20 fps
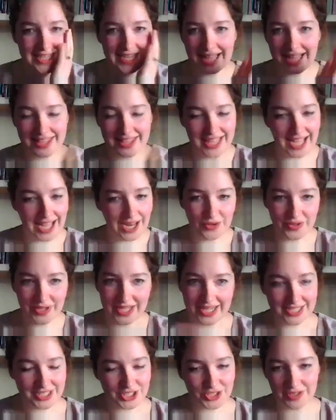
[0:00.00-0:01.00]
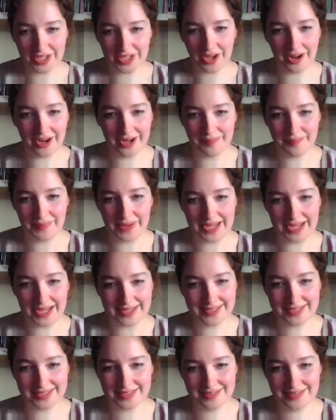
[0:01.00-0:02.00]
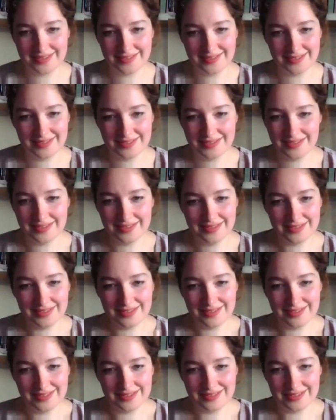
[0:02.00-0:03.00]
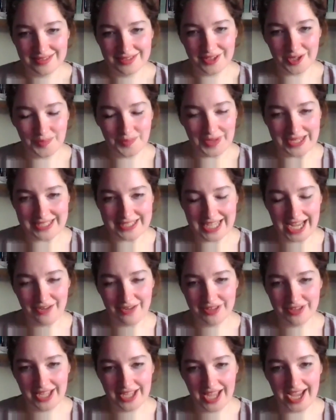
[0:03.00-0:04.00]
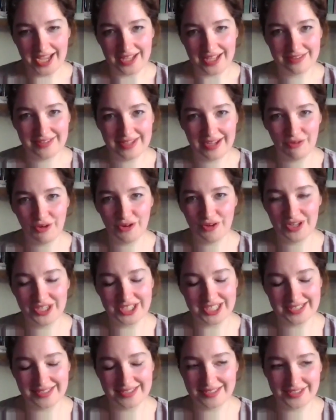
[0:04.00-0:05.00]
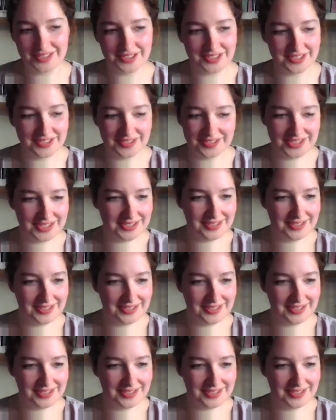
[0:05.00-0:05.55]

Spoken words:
they had that long a history going back to Henry VIII. Their origins is just